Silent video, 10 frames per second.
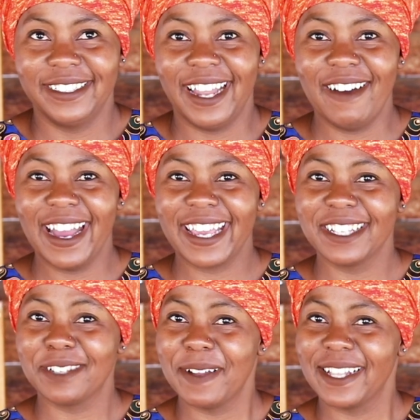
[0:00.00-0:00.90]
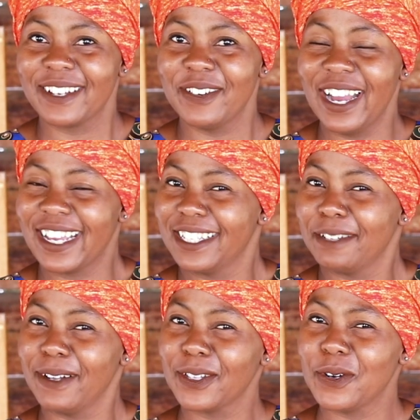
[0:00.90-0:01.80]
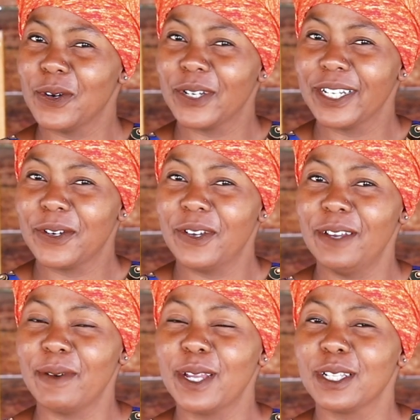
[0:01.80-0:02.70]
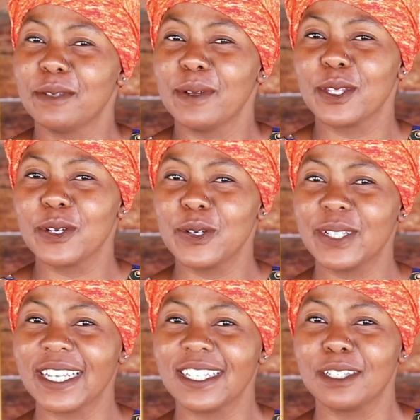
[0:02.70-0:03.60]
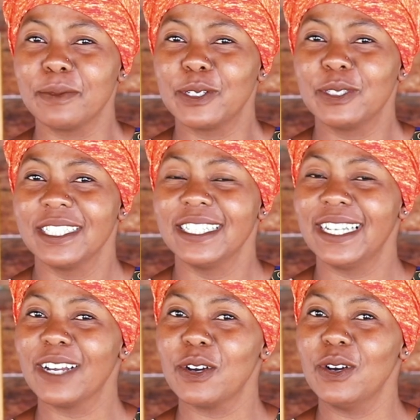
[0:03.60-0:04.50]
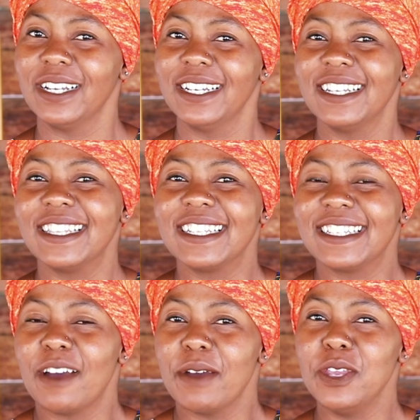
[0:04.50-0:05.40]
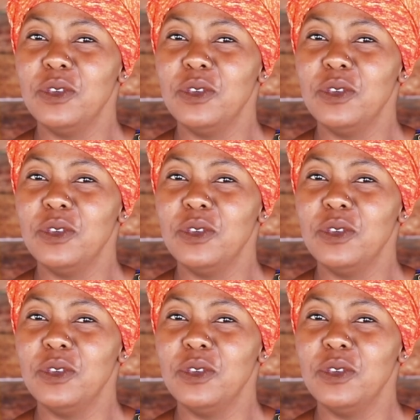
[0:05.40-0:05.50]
Now I can smell the coconut cream. I can smell the goose. I can smell like there's now a